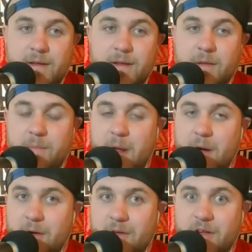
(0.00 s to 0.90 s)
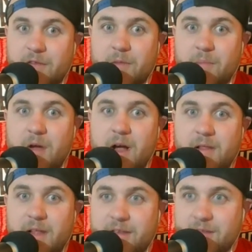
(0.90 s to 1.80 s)
comparing herself to Brock
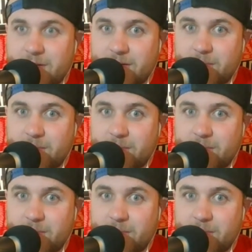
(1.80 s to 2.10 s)
Lesnar.